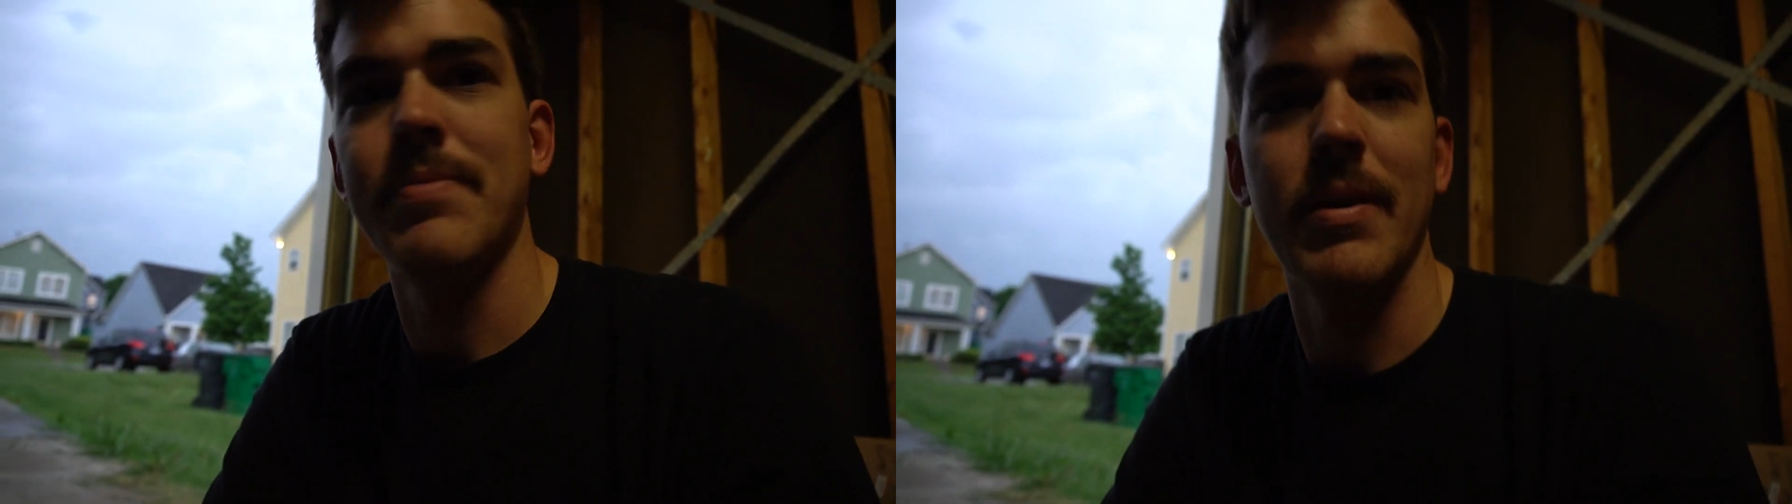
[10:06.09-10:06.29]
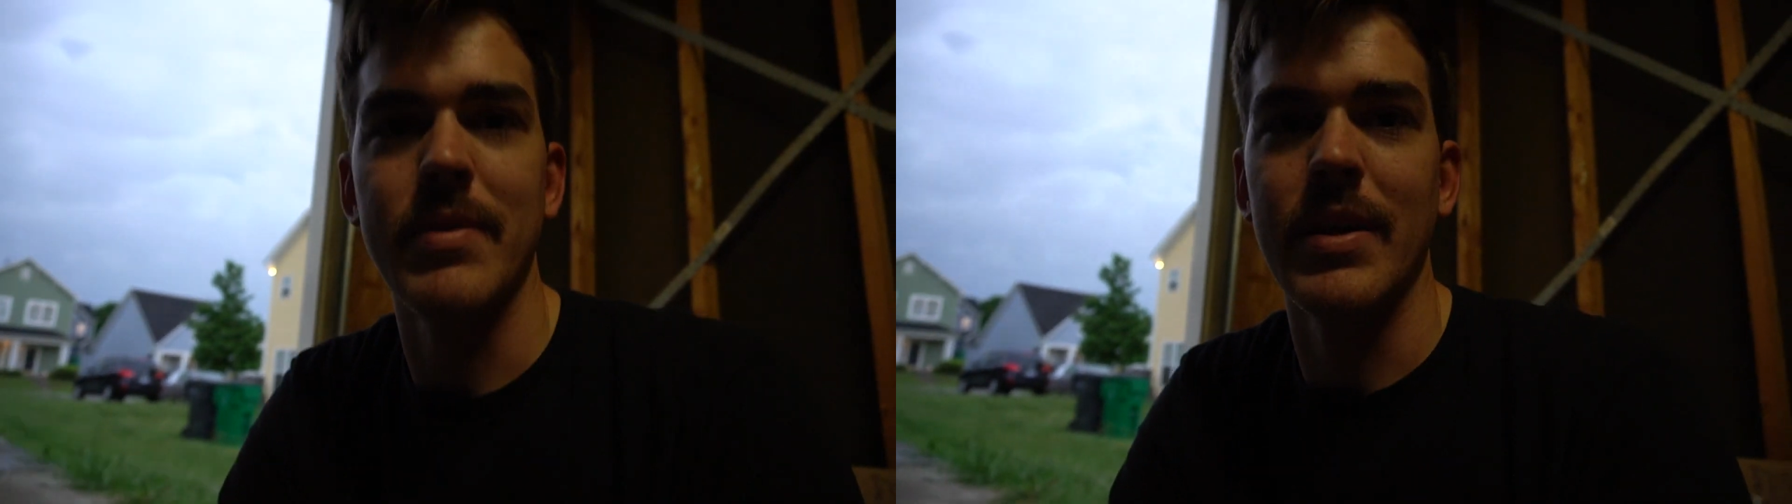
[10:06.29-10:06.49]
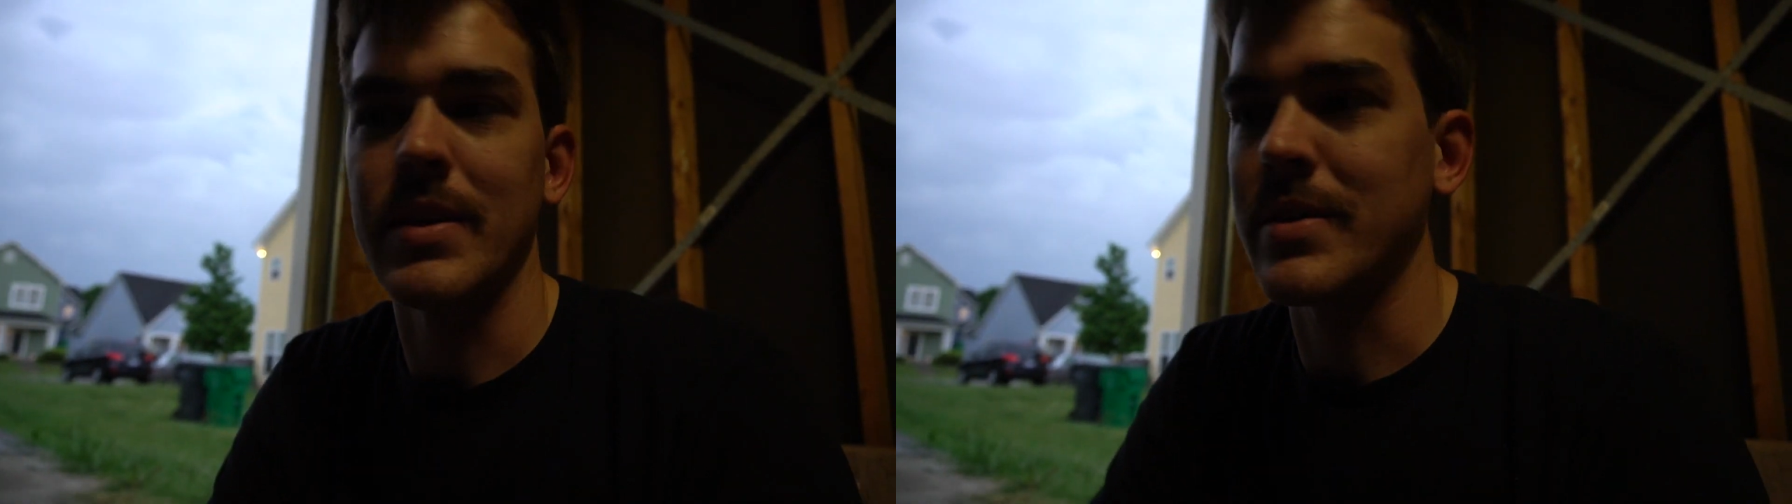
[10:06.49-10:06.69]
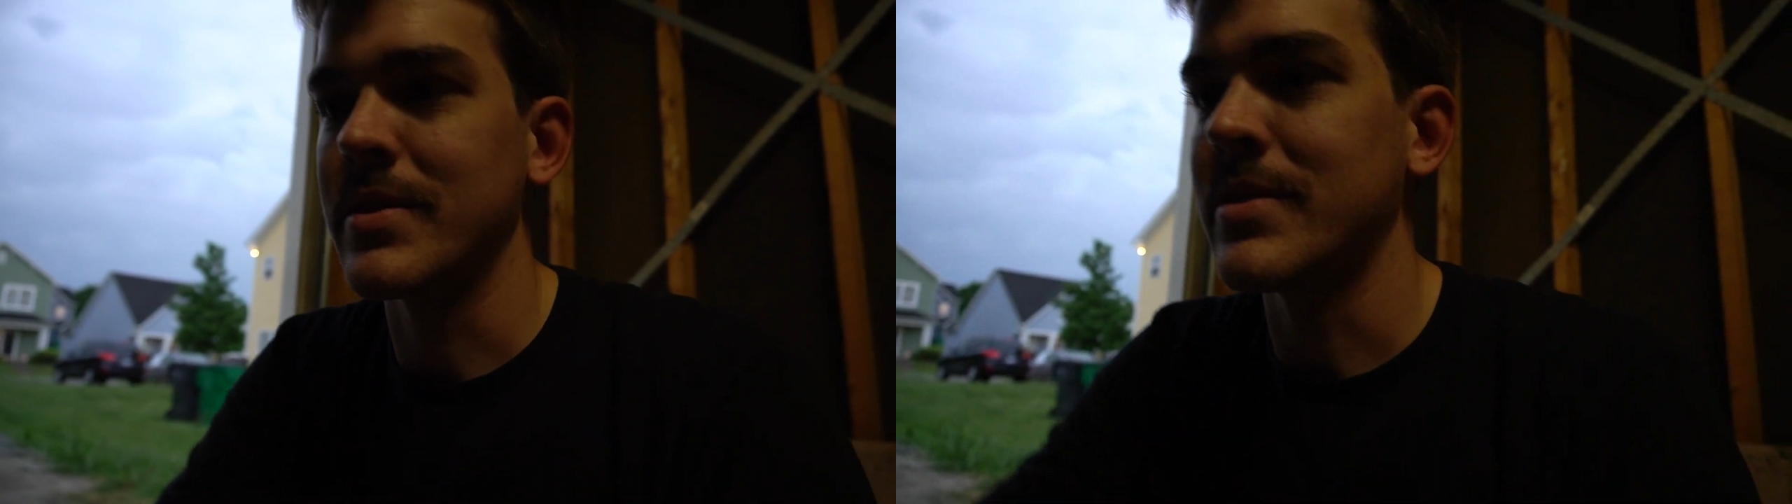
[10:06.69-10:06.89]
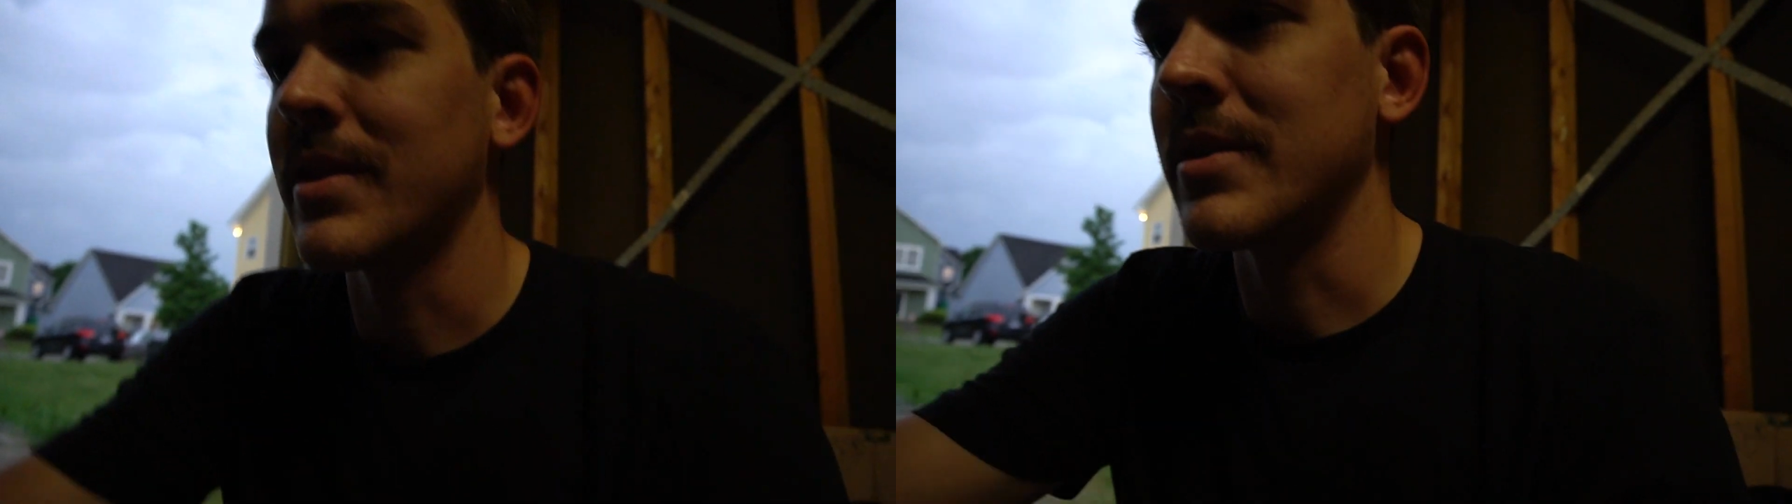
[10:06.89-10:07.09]
Probably not because
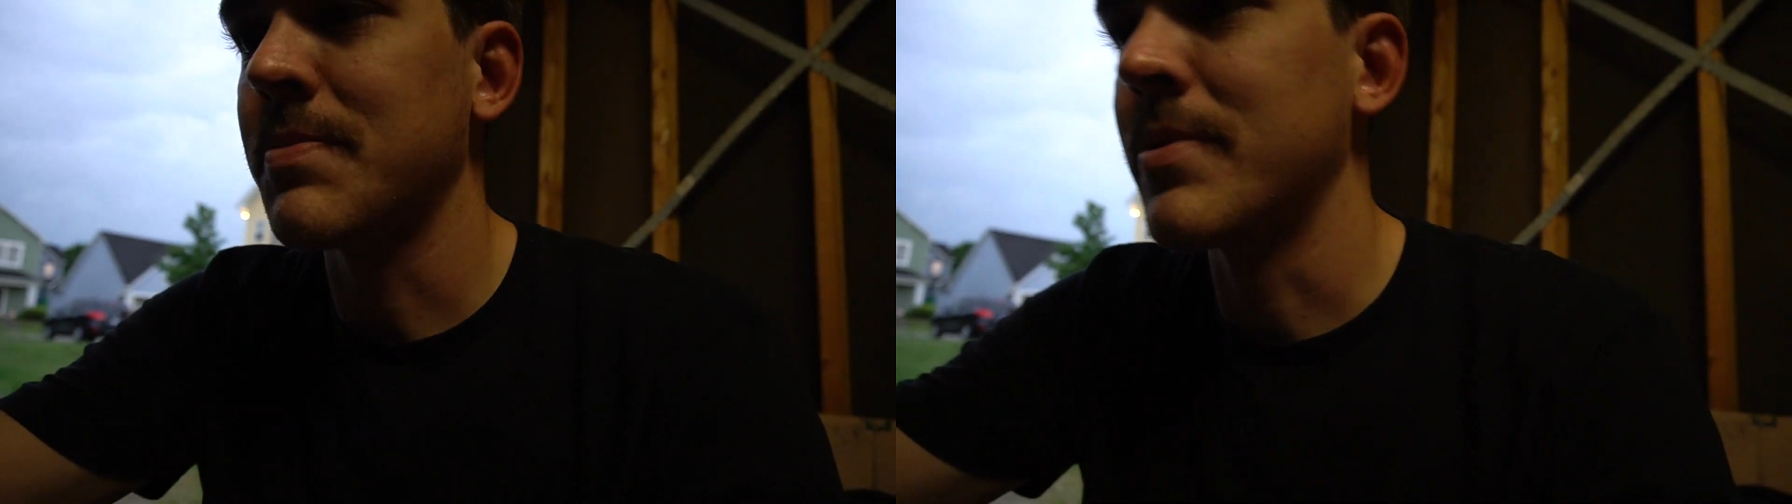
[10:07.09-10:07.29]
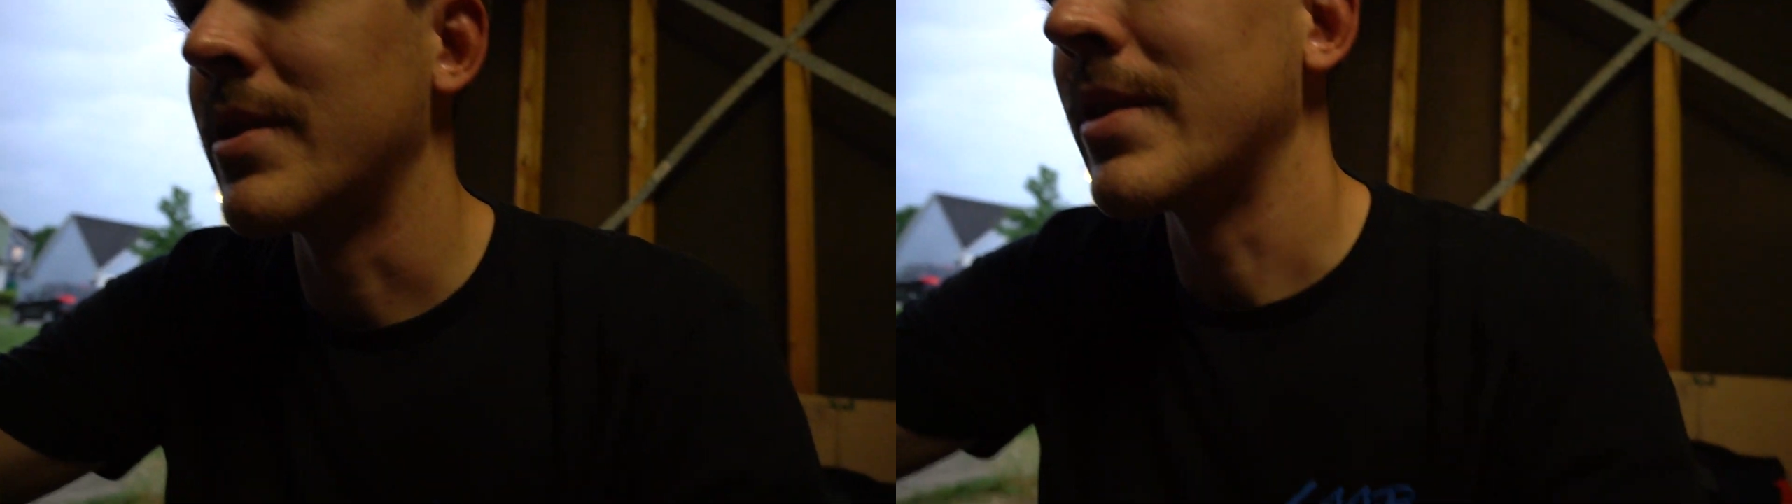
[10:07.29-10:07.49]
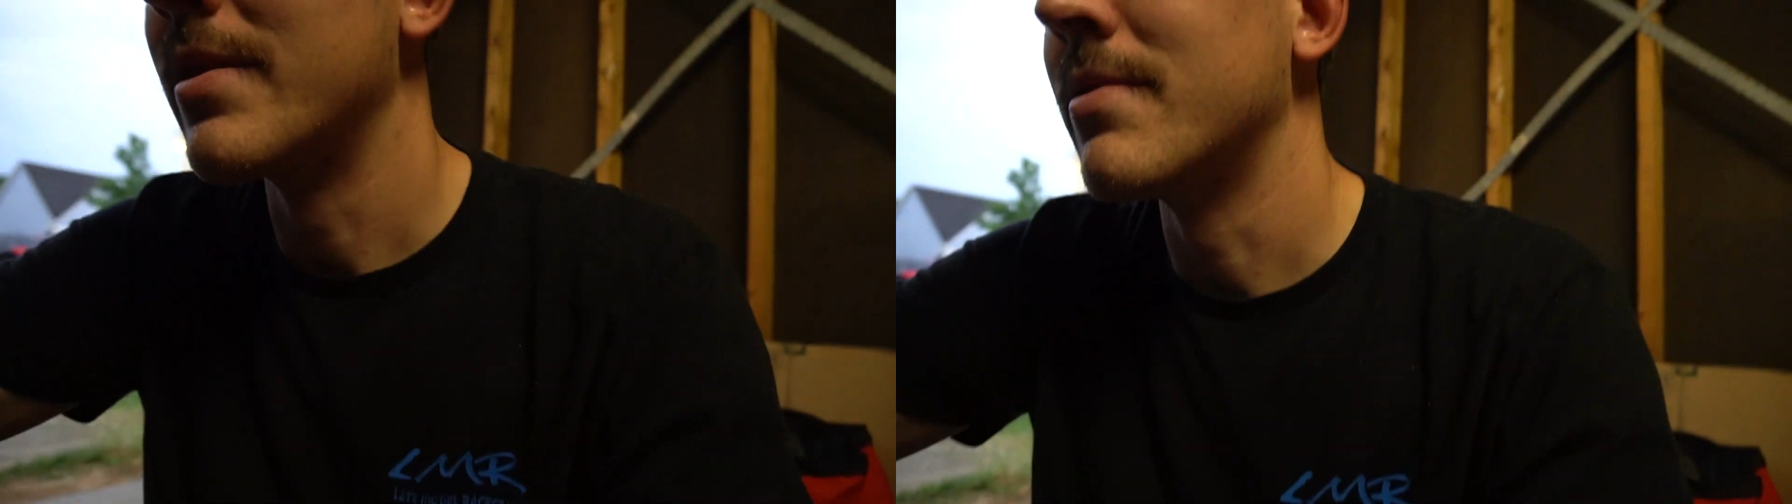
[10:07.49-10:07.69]
it's not a spring and